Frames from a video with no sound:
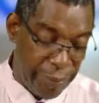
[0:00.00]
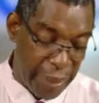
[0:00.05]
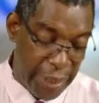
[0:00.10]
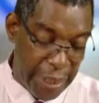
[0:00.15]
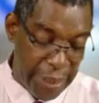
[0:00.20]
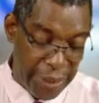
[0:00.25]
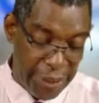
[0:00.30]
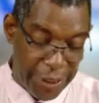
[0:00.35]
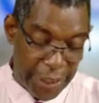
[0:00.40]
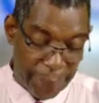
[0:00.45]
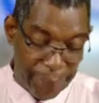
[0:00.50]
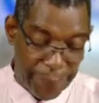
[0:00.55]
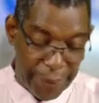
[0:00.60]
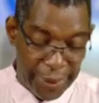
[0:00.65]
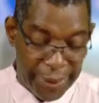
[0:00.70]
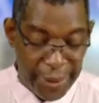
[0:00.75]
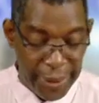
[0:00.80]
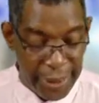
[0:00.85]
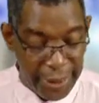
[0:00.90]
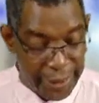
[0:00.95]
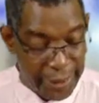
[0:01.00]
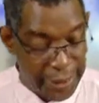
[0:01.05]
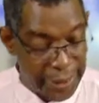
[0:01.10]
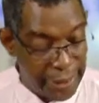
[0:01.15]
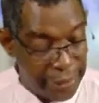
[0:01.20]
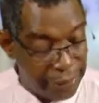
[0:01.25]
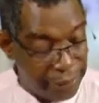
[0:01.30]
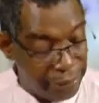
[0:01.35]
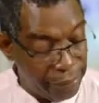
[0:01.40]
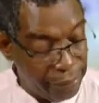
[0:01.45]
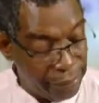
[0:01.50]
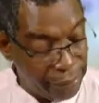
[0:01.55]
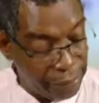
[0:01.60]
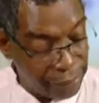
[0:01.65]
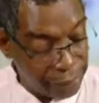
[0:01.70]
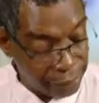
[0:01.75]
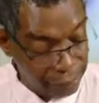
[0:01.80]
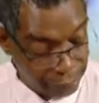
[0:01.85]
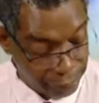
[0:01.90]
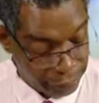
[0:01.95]
in chapter 12,
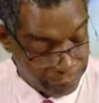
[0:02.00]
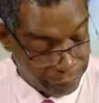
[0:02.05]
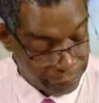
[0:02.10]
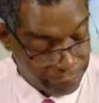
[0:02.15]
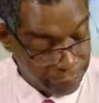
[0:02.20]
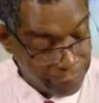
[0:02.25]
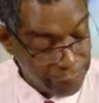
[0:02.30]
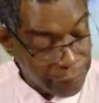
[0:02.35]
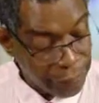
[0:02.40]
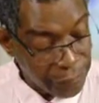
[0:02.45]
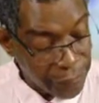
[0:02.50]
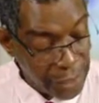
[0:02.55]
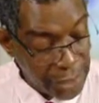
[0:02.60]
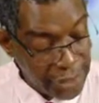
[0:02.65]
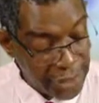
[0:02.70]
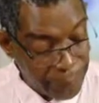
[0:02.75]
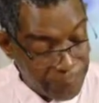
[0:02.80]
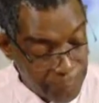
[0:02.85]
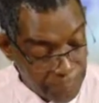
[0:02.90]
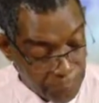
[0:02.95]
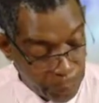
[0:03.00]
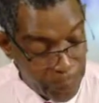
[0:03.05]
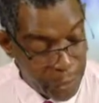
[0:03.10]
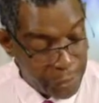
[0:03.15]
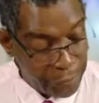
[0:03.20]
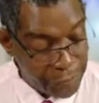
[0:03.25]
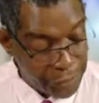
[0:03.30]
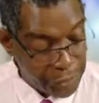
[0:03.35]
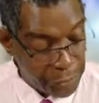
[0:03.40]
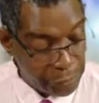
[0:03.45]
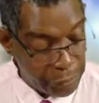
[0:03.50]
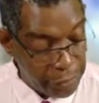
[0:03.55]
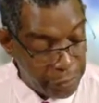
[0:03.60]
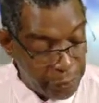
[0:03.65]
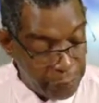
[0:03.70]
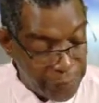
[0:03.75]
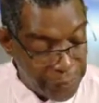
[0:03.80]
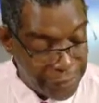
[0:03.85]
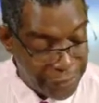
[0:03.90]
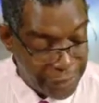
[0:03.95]

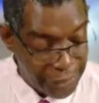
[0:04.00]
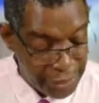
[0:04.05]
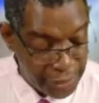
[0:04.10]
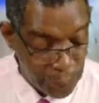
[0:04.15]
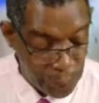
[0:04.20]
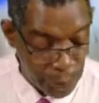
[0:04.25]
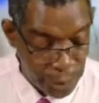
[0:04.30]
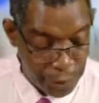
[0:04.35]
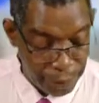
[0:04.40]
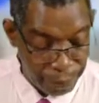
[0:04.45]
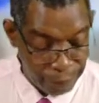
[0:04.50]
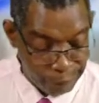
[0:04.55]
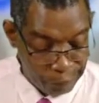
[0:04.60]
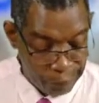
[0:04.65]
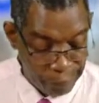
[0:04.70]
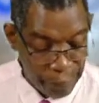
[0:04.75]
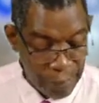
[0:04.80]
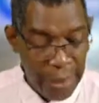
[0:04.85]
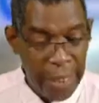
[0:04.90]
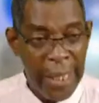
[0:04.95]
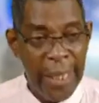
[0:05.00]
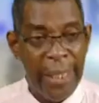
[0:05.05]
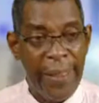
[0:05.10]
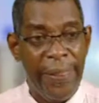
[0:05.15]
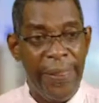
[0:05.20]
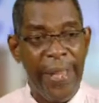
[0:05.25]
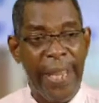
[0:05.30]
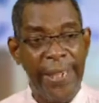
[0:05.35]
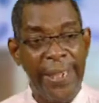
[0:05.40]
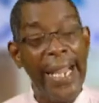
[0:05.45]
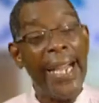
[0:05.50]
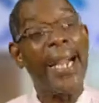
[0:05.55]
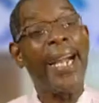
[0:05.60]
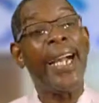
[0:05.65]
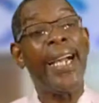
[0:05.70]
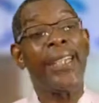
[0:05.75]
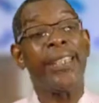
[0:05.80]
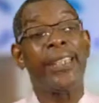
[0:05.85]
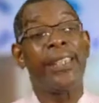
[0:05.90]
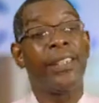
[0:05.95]
from verse 31, that
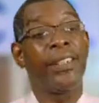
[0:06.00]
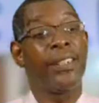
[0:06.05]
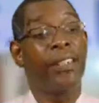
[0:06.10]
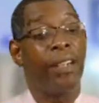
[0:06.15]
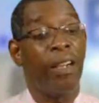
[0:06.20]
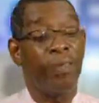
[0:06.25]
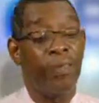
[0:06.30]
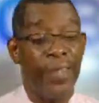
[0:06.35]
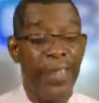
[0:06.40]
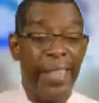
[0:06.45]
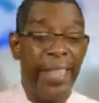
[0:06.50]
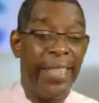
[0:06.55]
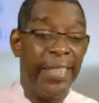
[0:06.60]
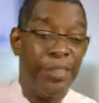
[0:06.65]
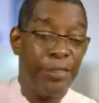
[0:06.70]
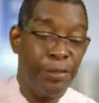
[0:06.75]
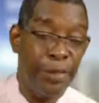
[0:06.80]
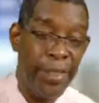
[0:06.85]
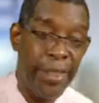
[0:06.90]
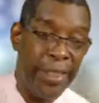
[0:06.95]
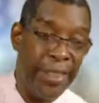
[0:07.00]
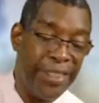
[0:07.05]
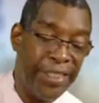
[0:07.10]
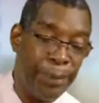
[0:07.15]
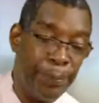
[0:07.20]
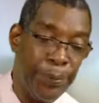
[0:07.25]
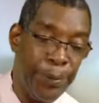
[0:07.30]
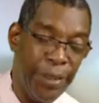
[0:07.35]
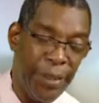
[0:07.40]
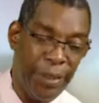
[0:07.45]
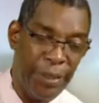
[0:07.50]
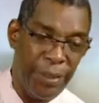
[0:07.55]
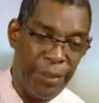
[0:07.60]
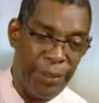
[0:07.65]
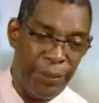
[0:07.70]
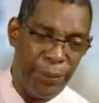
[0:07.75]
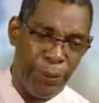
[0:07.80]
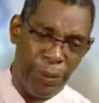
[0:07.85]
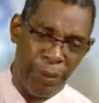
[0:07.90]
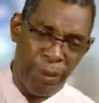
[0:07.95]
asks of the
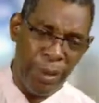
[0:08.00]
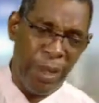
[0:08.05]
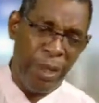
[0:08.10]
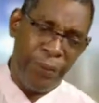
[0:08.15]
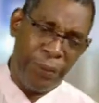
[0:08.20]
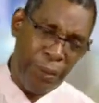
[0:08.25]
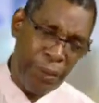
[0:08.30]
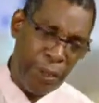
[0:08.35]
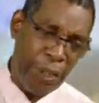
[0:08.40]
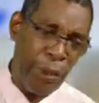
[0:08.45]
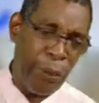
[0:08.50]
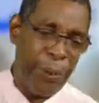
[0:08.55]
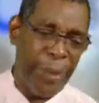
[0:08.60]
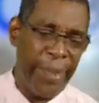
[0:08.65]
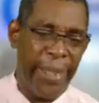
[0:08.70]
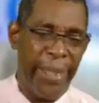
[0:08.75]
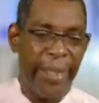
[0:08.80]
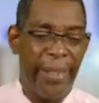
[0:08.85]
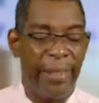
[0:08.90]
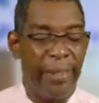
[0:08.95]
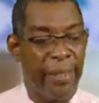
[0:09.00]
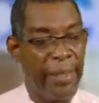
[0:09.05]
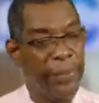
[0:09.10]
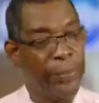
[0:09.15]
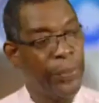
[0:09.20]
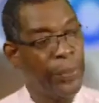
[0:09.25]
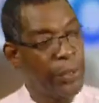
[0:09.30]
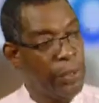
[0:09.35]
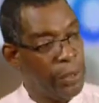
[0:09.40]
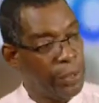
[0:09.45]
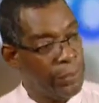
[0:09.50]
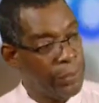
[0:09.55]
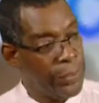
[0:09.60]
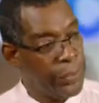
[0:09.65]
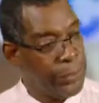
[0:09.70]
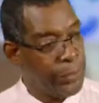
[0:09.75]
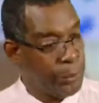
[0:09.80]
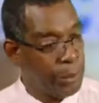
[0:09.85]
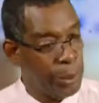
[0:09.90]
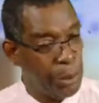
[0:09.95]
Egyptians for clothing and for
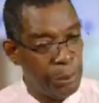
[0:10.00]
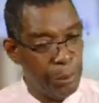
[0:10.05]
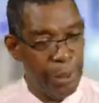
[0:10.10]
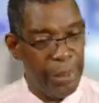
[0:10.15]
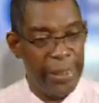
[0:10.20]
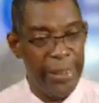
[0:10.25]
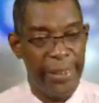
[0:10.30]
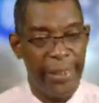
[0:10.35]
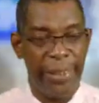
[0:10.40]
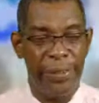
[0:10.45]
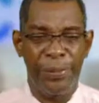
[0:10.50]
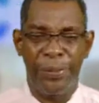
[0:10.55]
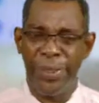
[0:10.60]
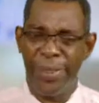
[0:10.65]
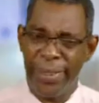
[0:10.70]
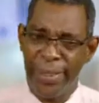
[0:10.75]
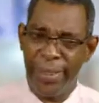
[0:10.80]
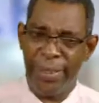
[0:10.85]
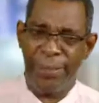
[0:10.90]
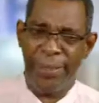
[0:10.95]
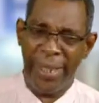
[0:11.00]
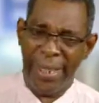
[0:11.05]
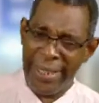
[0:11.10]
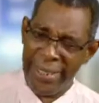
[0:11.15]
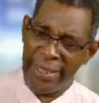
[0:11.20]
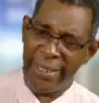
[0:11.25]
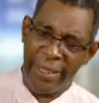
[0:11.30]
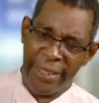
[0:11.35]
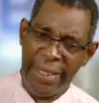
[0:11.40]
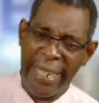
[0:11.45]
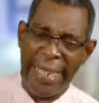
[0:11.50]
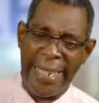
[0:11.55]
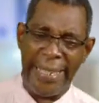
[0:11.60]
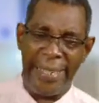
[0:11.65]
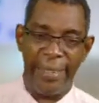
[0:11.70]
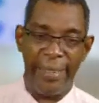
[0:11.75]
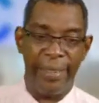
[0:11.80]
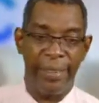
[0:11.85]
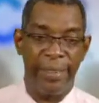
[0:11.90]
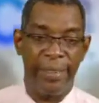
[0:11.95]
jewelries and for
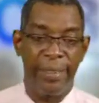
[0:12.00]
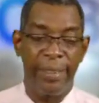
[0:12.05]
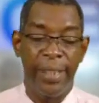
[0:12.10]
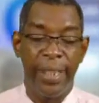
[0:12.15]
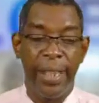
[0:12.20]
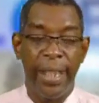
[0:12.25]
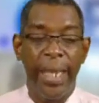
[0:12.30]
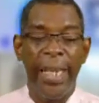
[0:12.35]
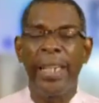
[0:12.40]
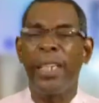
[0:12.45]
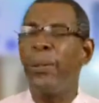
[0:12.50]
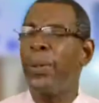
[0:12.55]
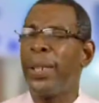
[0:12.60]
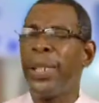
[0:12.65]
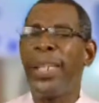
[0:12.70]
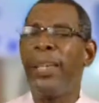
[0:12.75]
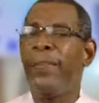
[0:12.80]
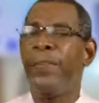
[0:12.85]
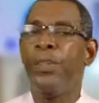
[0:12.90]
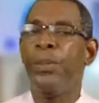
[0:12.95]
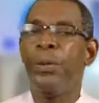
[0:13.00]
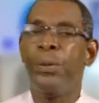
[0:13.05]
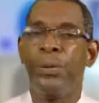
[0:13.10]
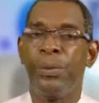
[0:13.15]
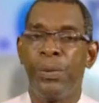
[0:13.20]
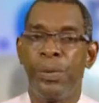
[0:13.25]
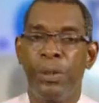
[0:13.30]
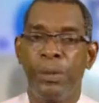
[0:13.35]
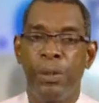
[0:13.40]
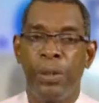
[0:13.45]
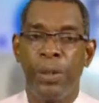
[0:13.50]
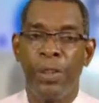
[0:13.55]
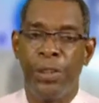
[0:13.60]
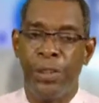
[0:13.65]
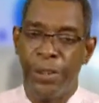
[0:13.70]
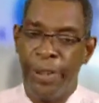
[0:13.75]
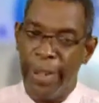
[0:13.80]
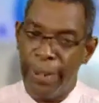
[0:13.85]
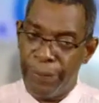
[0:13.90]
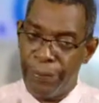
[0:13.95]
things, and they will give you
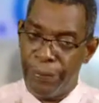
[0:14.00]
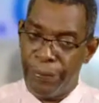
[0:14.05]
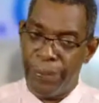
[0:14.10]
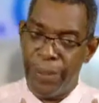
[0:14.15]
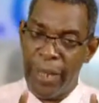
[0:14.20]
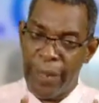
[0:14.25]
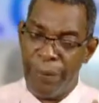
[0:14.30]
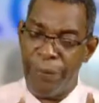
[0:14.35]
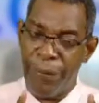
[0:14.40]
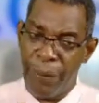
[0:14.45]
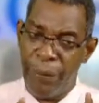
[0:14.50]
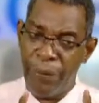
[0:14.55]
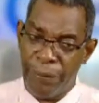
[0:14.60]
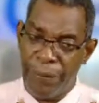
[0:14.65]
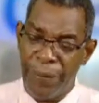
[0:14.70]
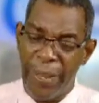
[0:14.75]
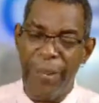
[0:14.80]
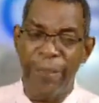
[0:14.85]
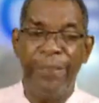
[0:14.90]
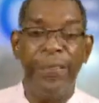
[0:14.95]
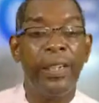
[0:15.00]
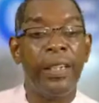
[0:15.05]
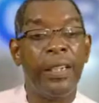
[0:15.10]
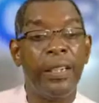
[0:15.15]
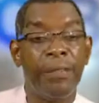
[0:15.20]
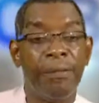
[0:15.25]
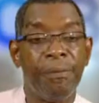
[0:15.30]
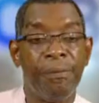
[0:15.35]
because they have found favor.